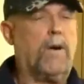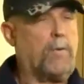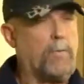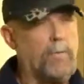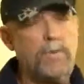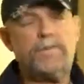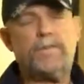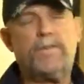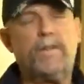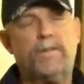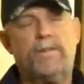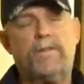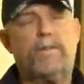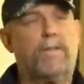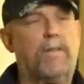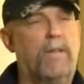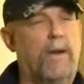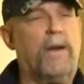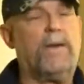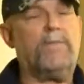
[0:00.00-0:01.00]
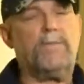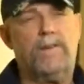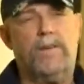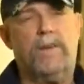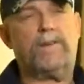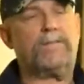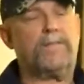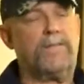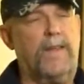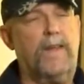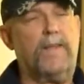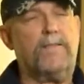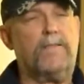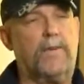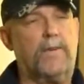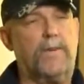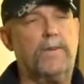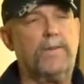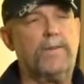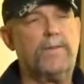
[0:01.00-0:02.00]
are risking their life next to that
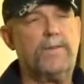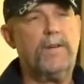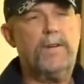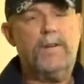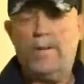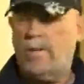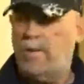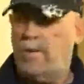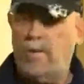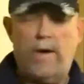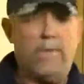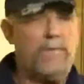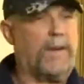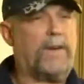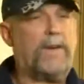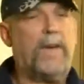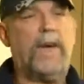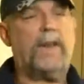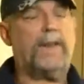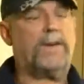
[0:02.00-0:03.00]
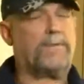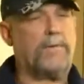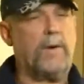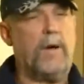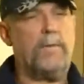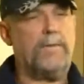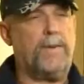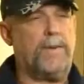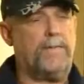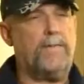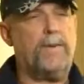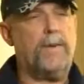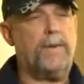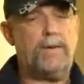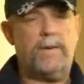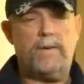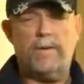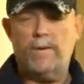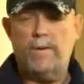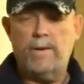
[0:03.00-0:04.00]
furnace. You have a catastrophic
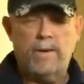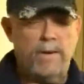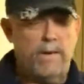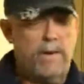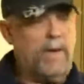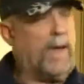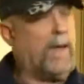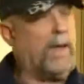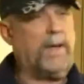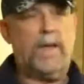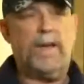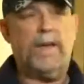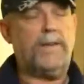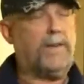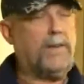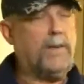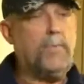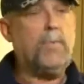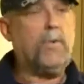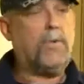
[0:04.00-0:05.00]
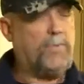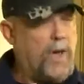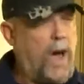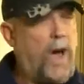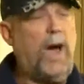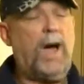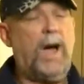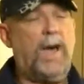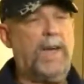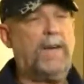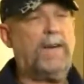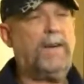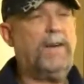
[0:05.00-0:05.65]
failure. And, and, you will die.